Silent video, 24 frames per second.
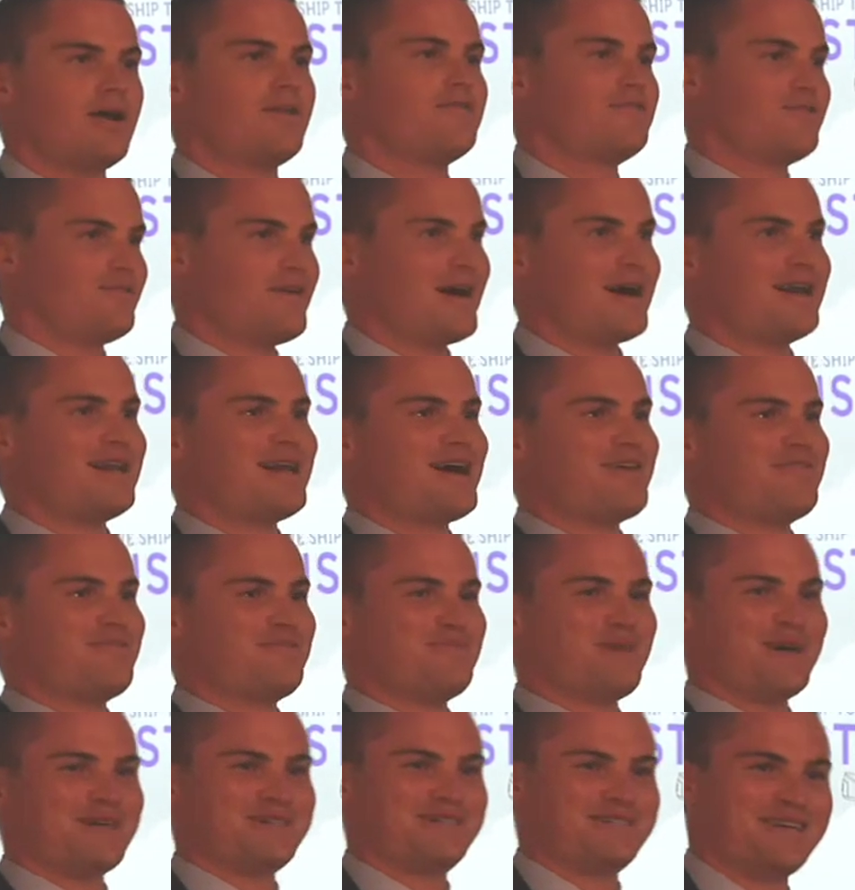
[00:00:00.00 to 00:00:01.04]
I've found out for
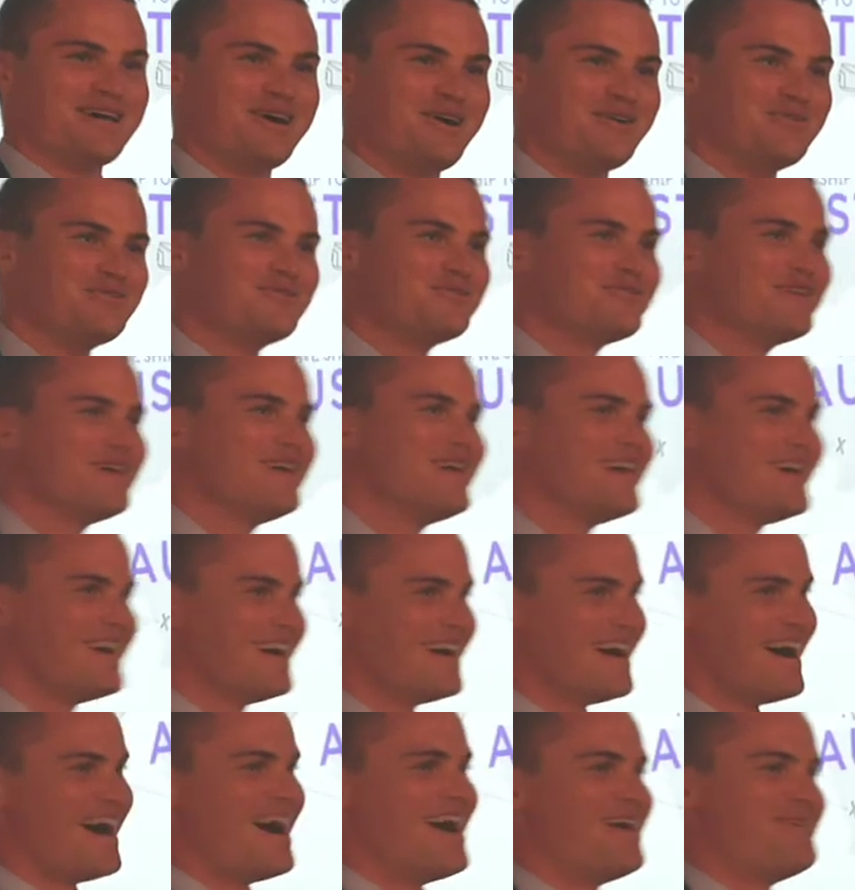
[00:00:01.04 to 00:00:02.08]
myself
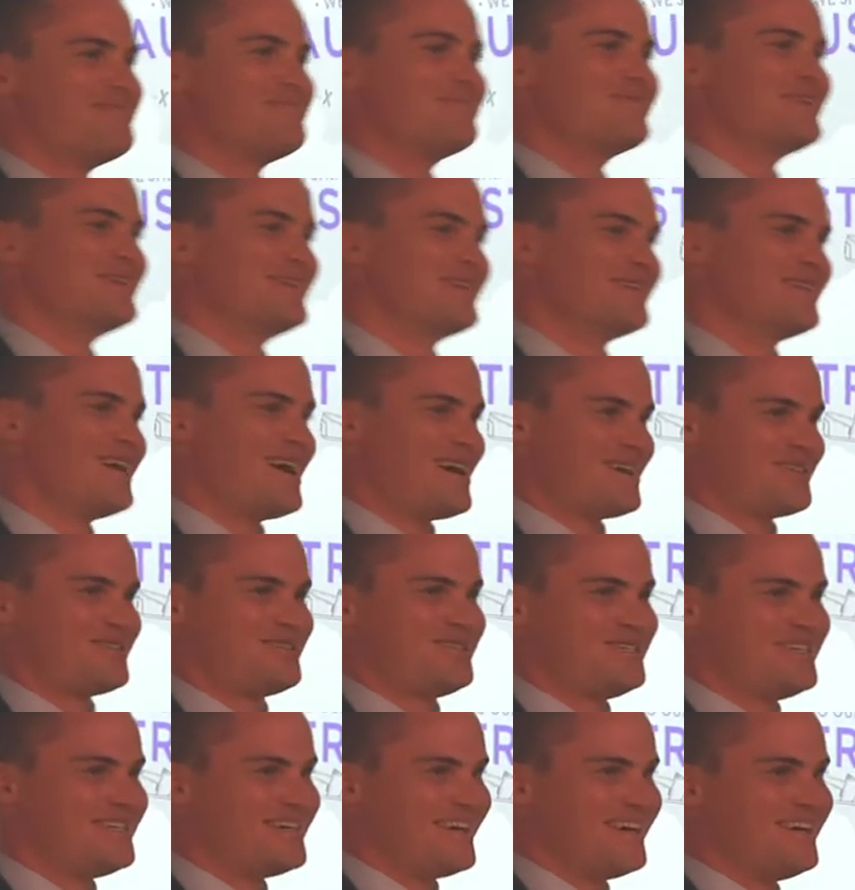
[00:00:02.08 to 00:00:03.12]
um, in the
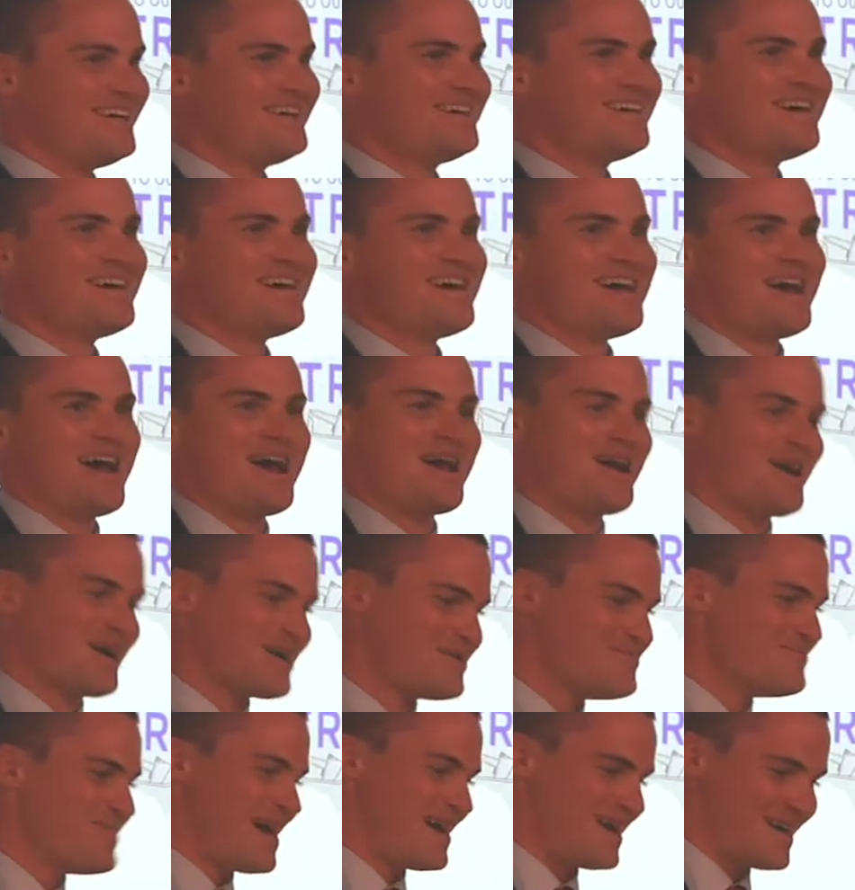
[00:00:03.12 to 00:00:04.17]
last year, and I
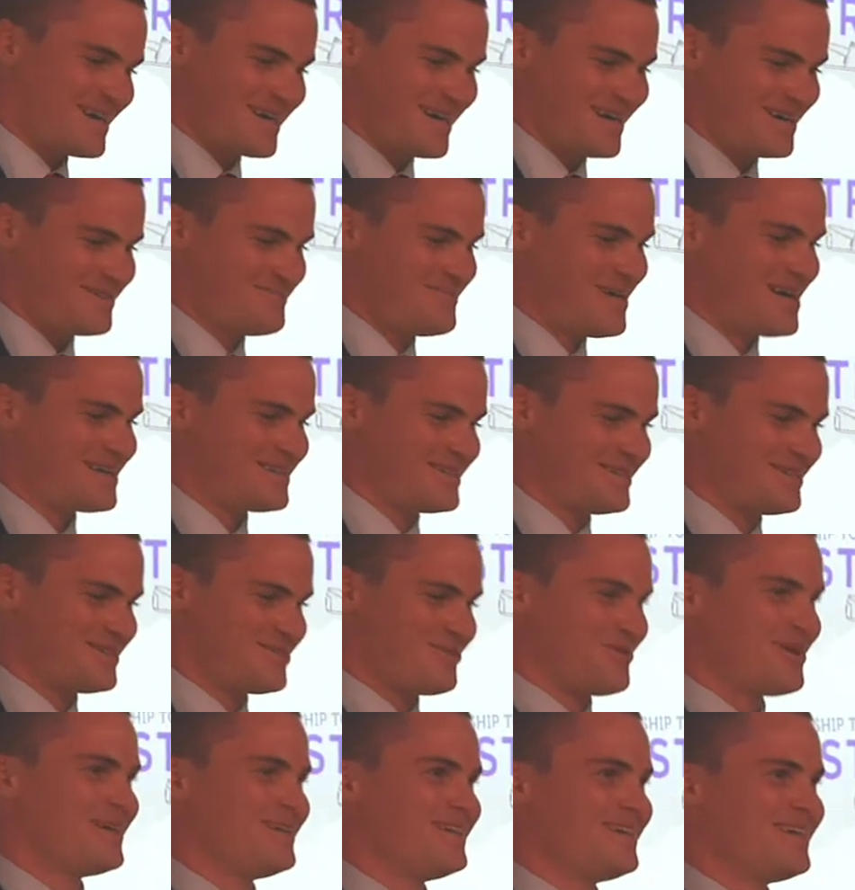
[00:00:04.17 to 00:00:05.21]
can kind of imagine
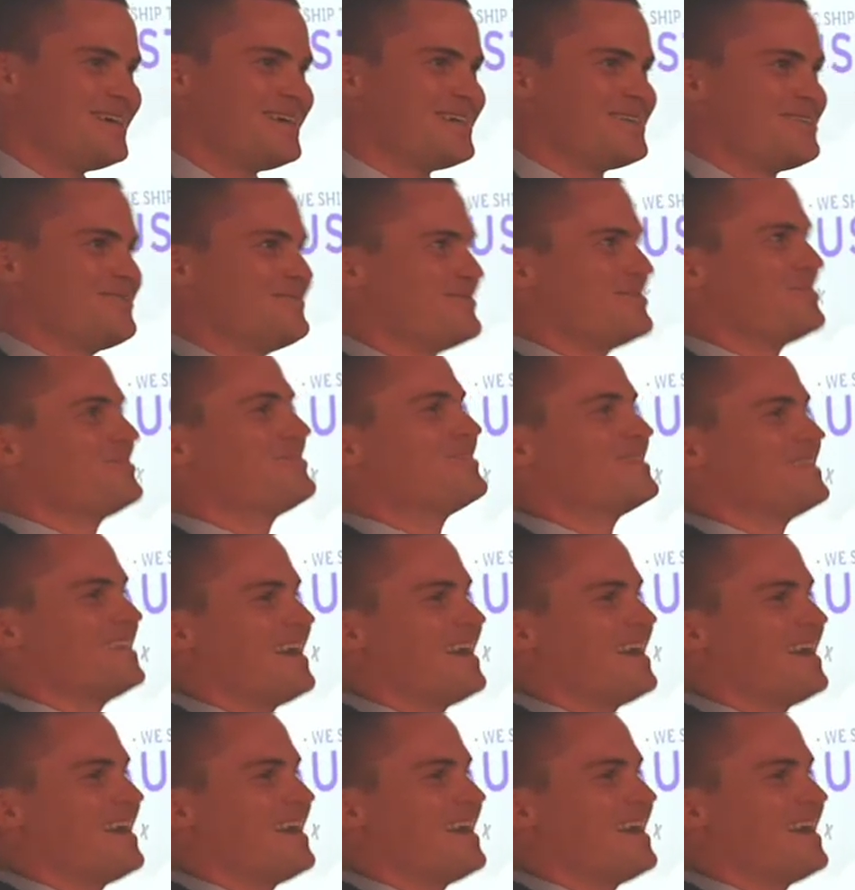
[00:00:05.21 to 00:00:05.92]
twenty years of doing